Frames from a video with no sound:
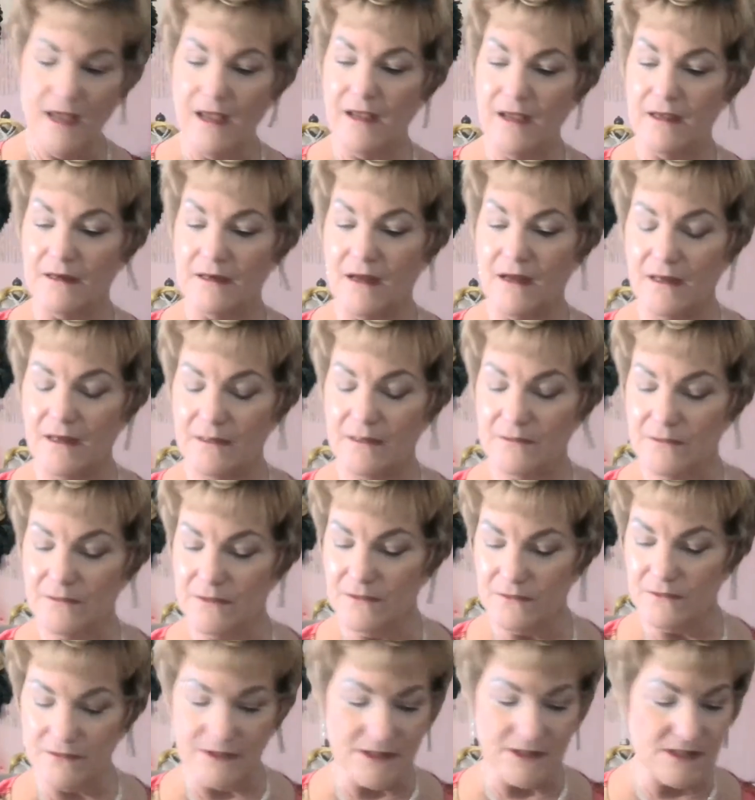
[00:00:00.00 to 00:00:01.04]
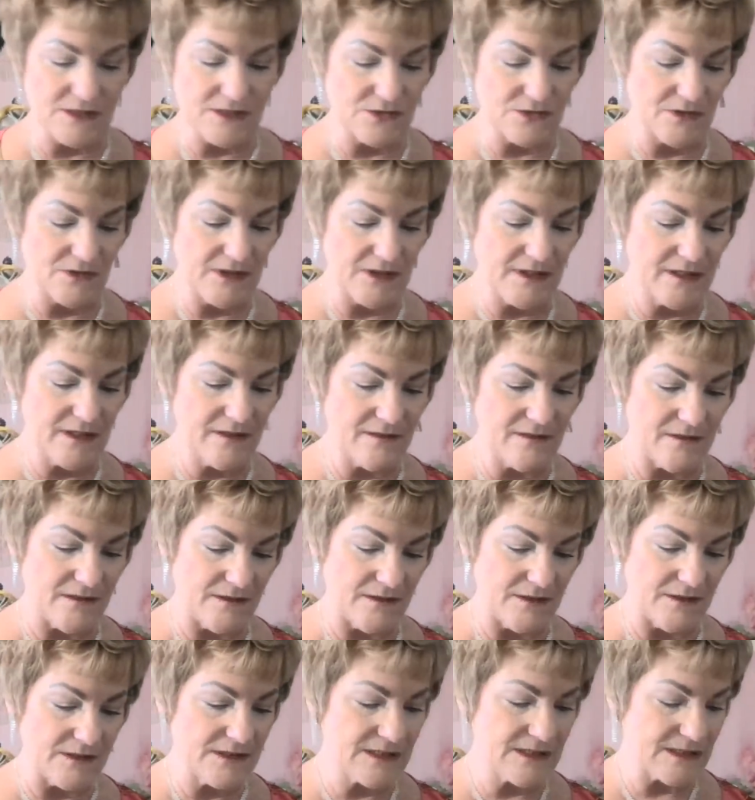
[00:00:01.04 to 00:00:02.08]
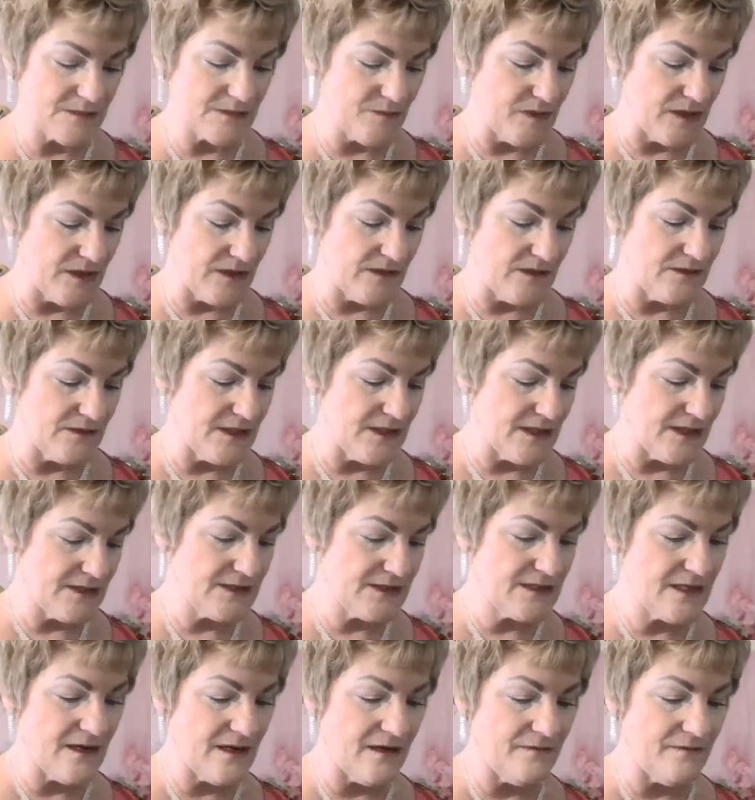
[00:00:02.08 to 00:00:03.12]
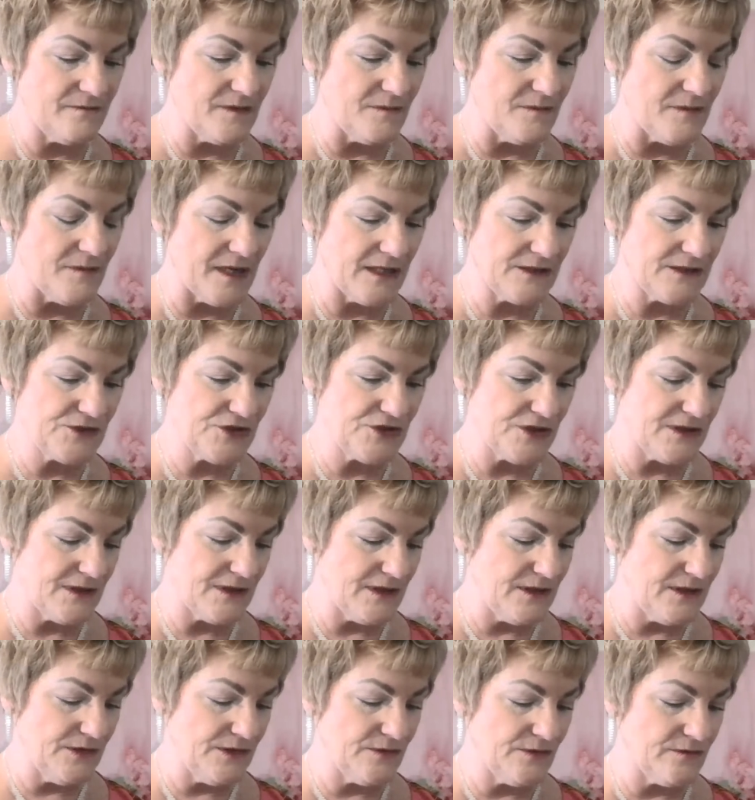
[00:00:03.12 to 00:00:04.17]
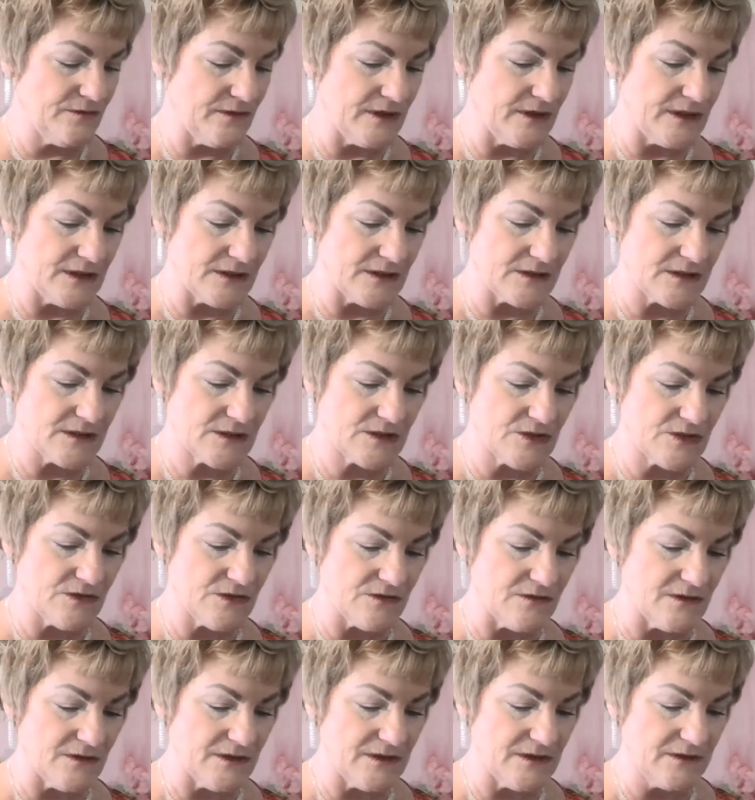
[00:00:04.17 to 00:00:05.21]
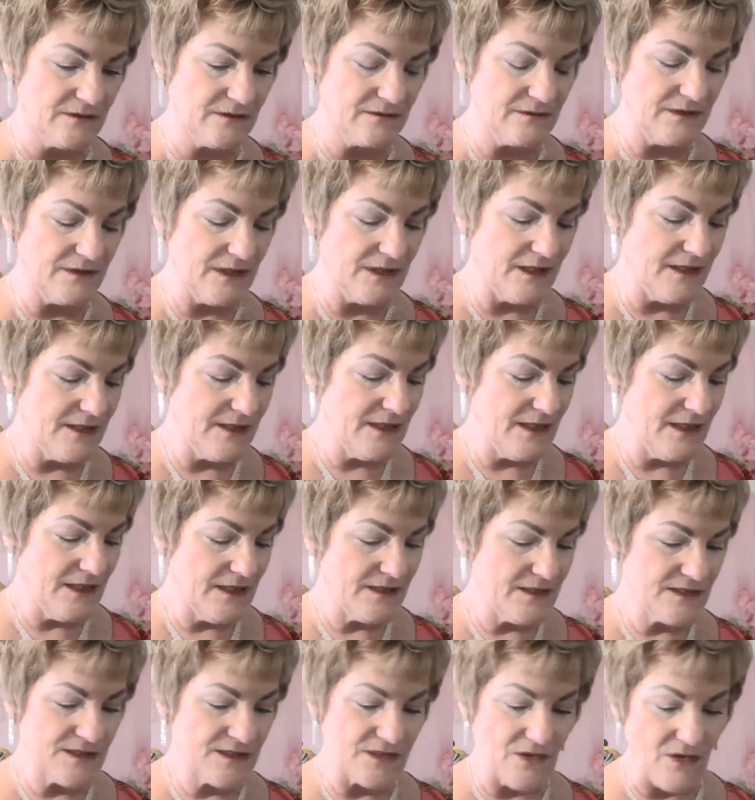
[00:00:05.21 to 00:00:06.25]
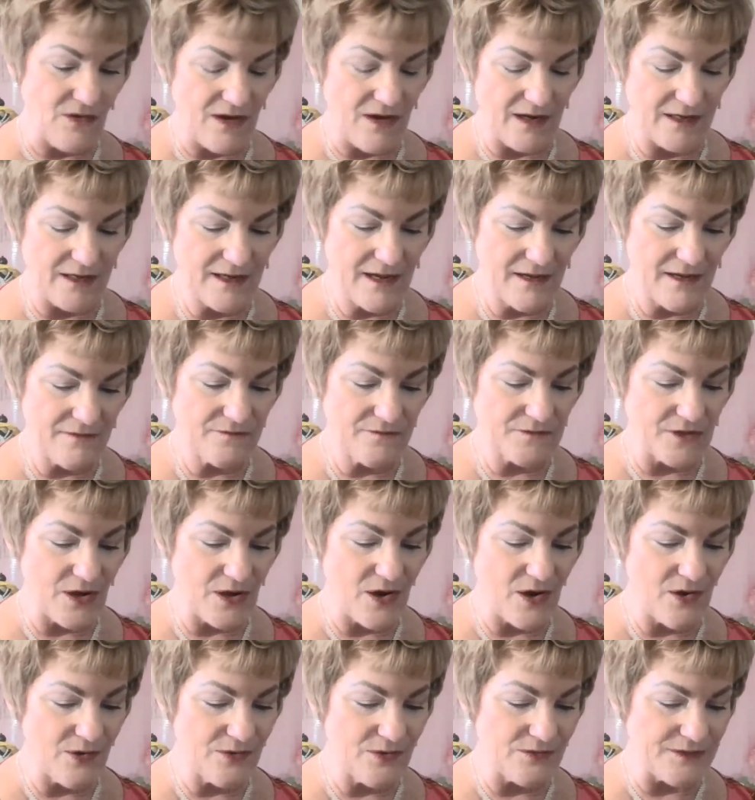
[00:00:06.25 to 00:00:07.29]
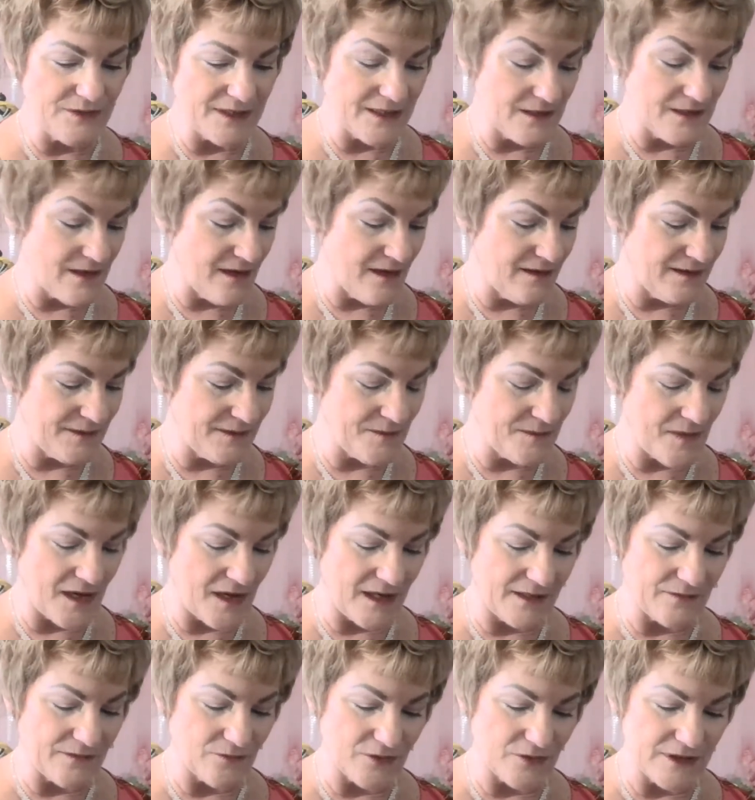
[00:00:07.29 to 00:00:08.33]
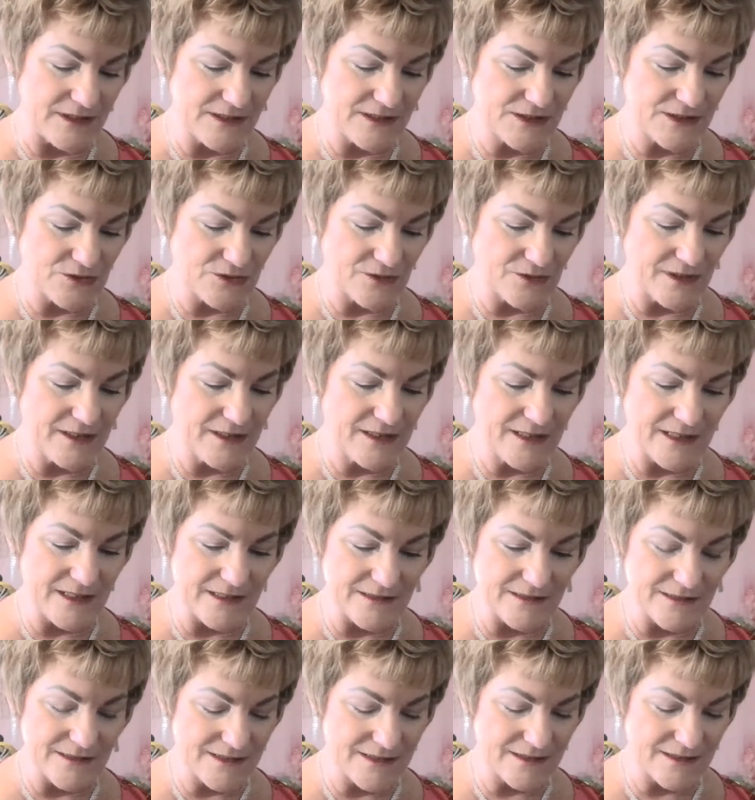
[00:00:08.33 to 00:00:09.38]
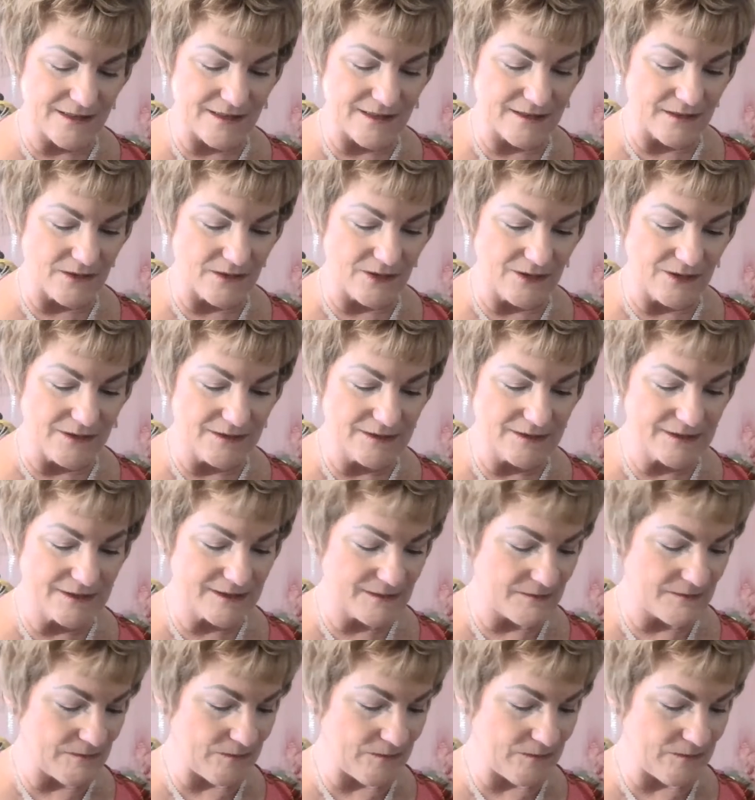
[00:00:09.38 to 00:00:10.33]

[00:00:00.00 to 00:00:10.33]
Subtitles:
And I will restring this, but it does have the matching earrings to it. So I have to hone in on my restringing skills.